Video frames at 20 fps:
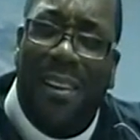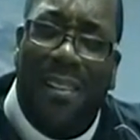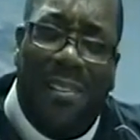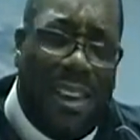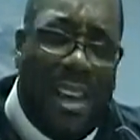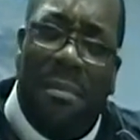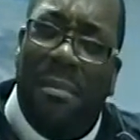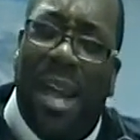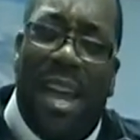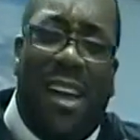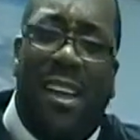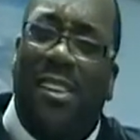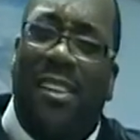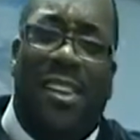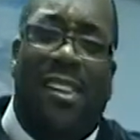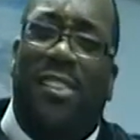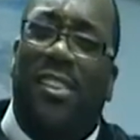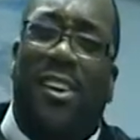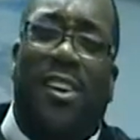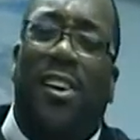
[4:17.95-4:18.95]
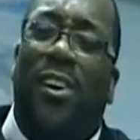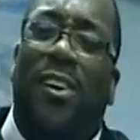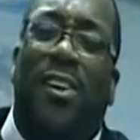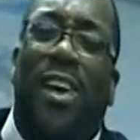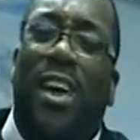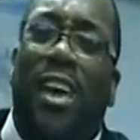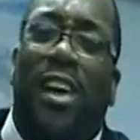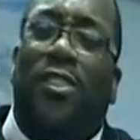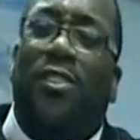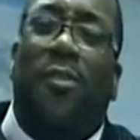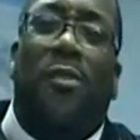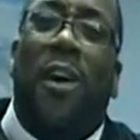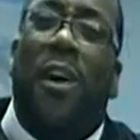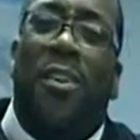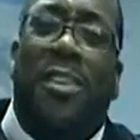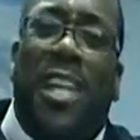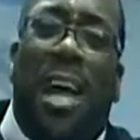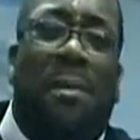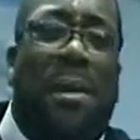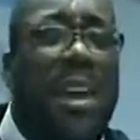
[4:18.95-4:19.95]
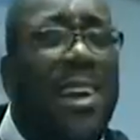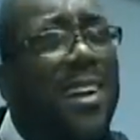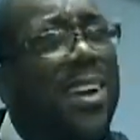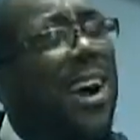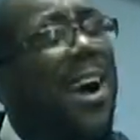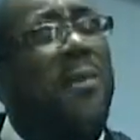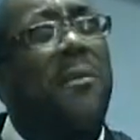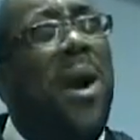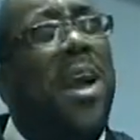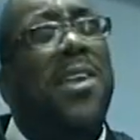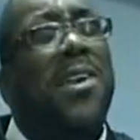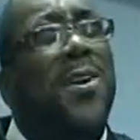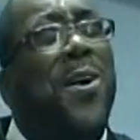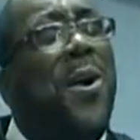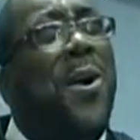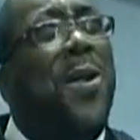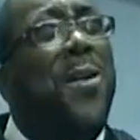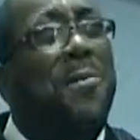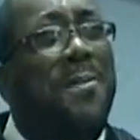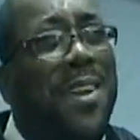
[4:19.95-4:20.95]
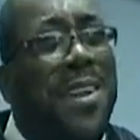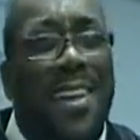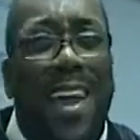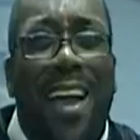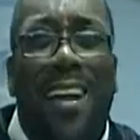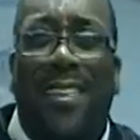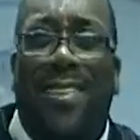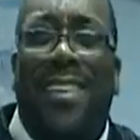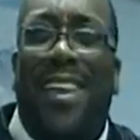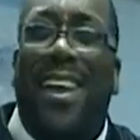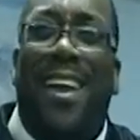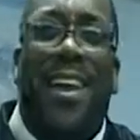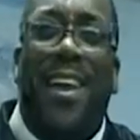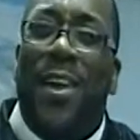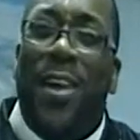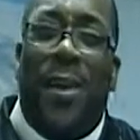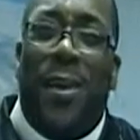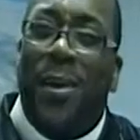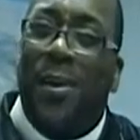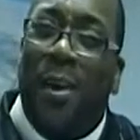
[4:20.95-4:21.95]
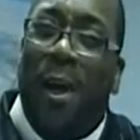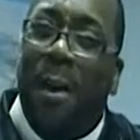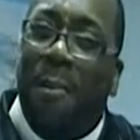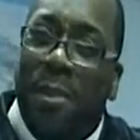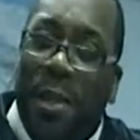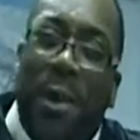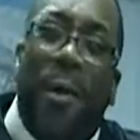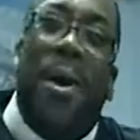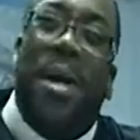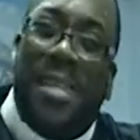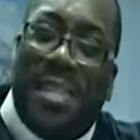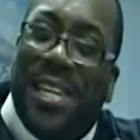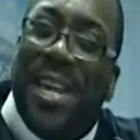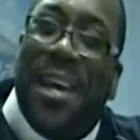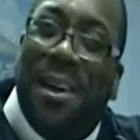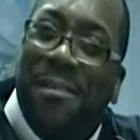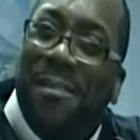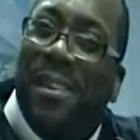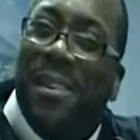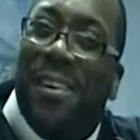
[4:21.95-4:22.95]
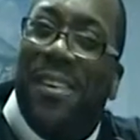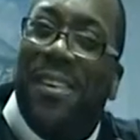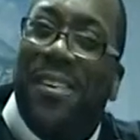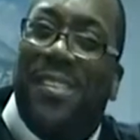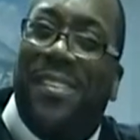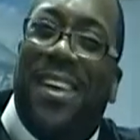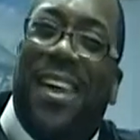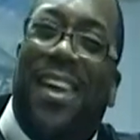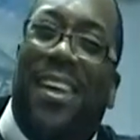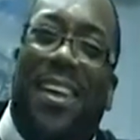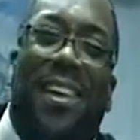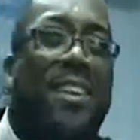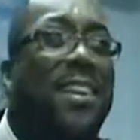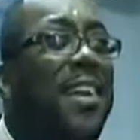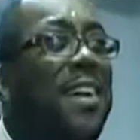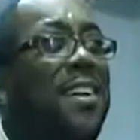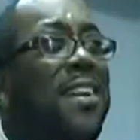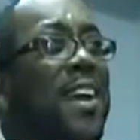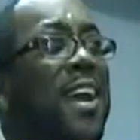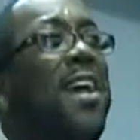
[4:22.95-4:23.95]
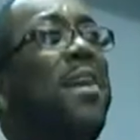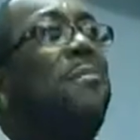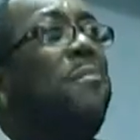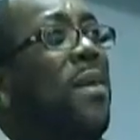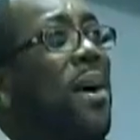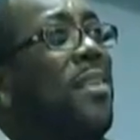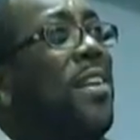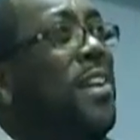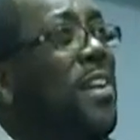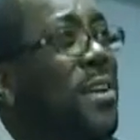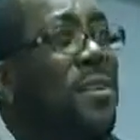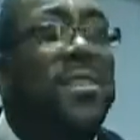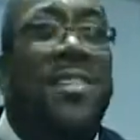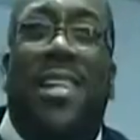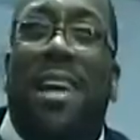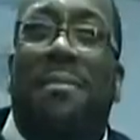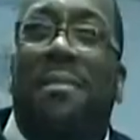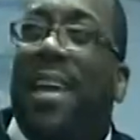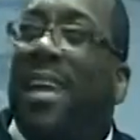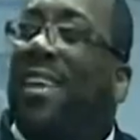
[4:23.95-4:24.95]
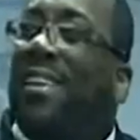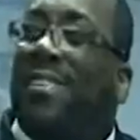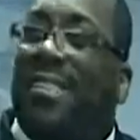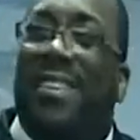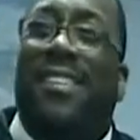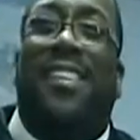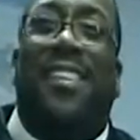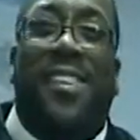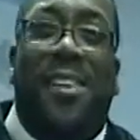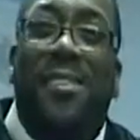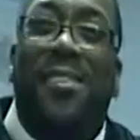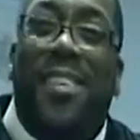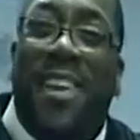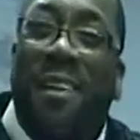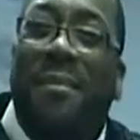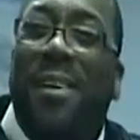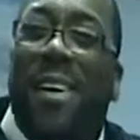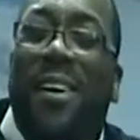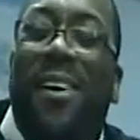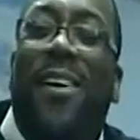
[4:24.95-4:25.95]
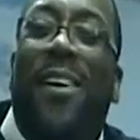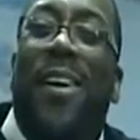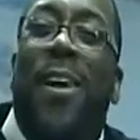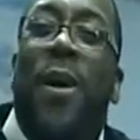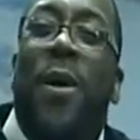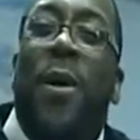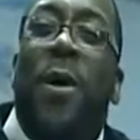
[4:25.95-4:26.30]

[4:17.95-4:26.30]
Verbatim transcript: Seem like it just, you know, it's the wrong time. Like, God, why are you calling me now? It's like, you know, I'm doing something. You know I'm saying? Uh, can, can a brother do something? Can a sister do something? You know?